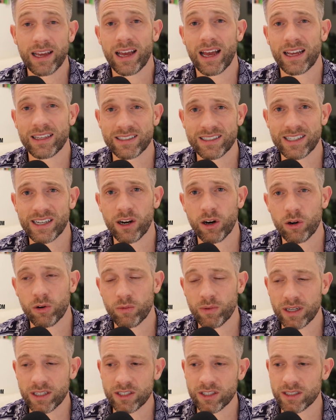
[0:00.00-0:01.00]

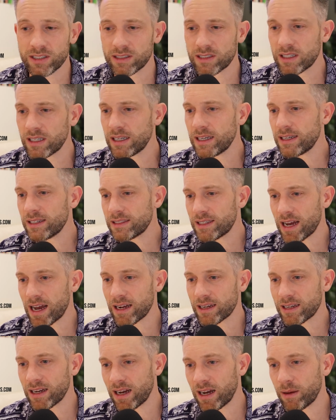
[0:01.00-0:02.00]

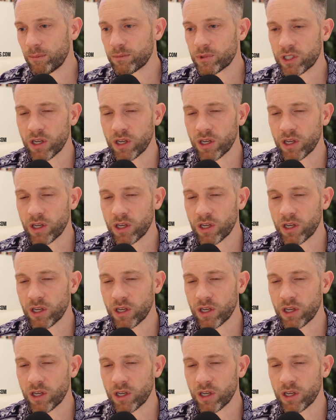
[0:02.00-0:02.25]
strriches.com.